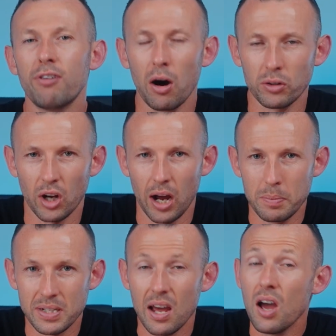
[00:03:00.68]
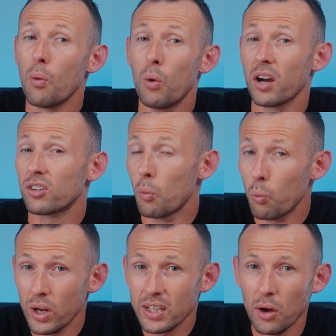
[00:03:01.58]
file types, works
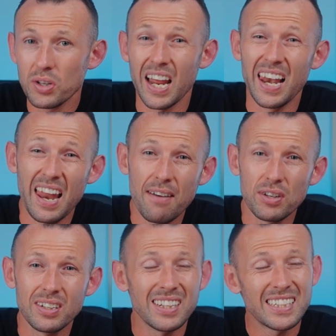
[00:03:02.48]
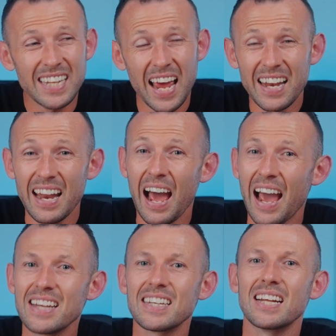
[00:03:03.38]
on Windows 11, 10,
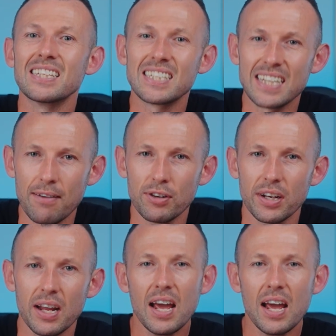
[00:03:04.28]
8 and 7,